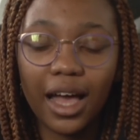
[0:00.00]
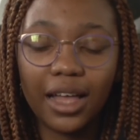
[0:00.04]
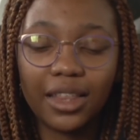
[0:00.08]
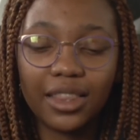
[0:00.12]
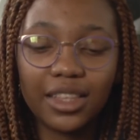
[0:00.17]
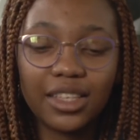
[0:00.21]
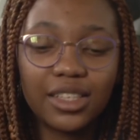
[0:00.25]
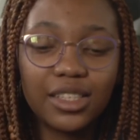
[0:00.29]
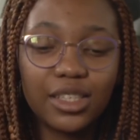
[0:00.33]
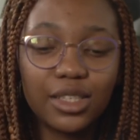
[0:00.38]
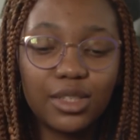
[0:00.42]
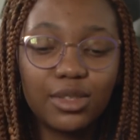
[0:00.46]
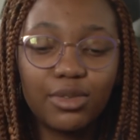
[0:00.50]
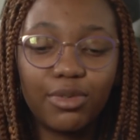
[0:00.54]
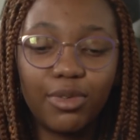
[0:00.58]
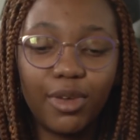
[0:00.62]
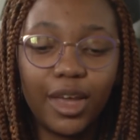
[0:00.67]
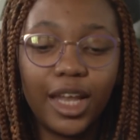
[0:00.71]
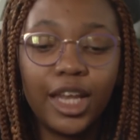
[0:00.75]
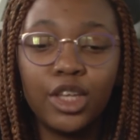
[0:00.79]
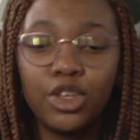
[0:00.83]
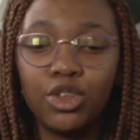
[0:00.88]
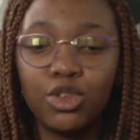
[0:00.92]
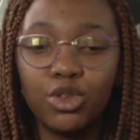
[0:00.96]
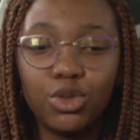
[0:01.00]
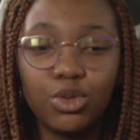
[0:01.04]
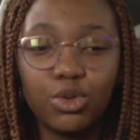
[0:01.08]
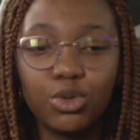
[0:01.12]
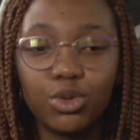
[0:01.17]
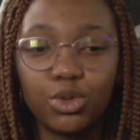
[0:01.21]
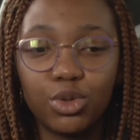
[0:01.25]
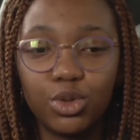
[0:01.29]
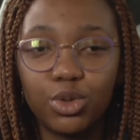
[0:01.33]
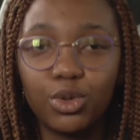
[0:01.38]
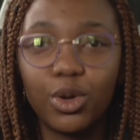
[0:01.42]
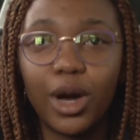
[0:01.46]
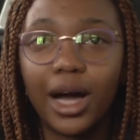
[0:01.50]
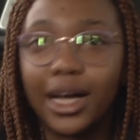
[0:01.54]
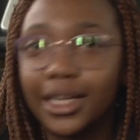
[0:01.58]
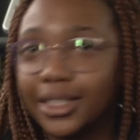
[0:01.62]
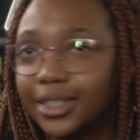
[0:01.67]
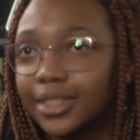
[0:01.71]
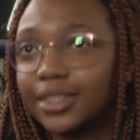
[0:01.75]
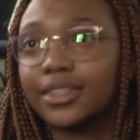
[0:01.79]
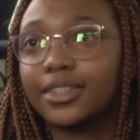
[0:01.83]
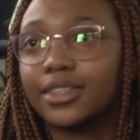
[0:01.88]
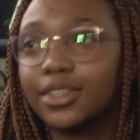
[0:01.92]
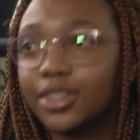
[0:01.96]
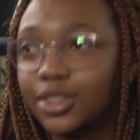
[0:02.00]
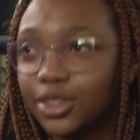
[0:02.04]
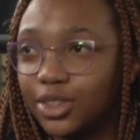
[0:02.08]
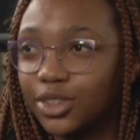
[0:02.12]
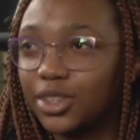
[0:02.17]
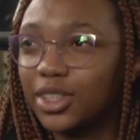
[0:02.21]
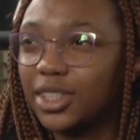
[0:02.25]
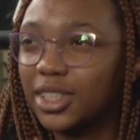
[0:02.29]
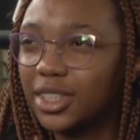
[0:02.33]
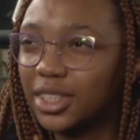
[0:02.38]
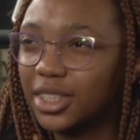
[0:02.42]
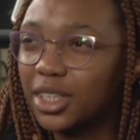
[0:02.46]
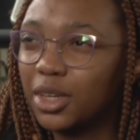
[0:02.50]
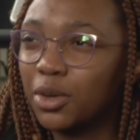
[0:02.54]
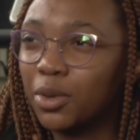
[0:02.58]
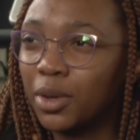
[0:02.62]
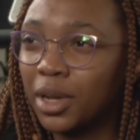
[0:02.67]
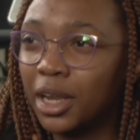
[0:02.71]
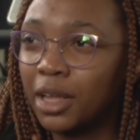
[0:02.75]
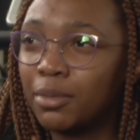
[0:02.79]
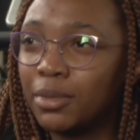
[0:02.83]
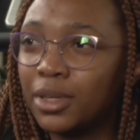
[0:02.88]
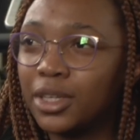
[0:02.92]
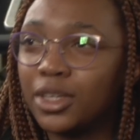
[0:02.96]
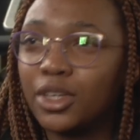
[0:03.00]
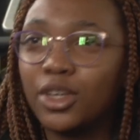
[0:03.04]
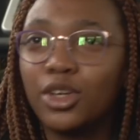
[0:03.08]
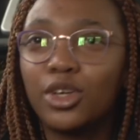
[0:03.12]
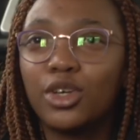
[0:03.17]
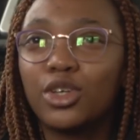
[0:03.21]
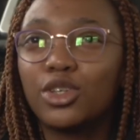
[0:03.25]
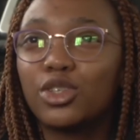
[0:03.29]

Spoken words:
this is fairly new to us. Do you understand what I mean?